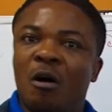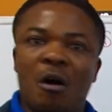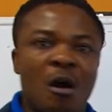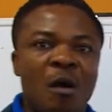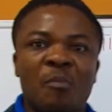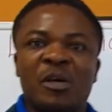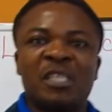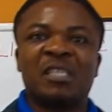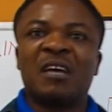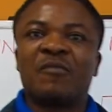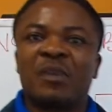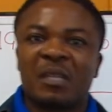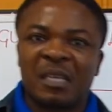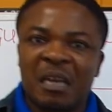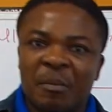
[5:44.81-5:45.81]
almost
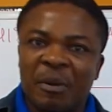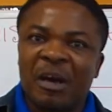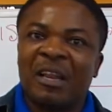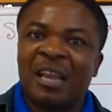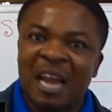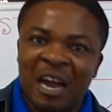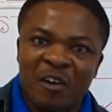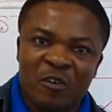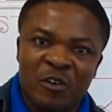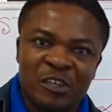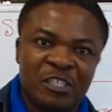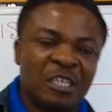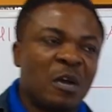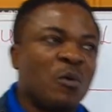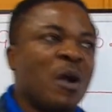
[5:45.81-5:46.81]
everything about
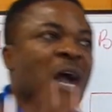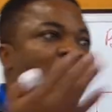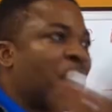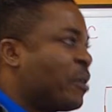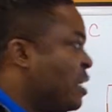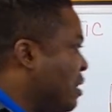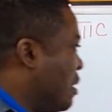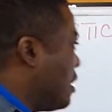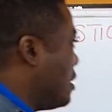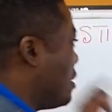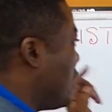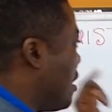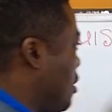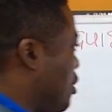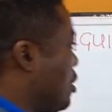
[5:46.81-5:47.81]
language that will happen
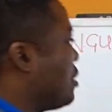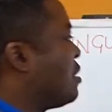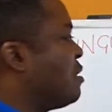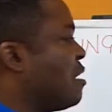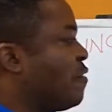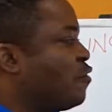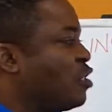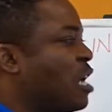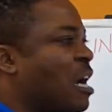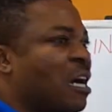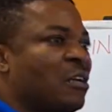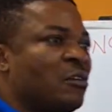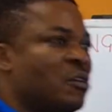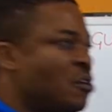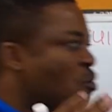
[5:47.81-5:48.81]
in this deaf
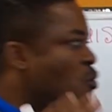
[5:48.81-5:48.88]
child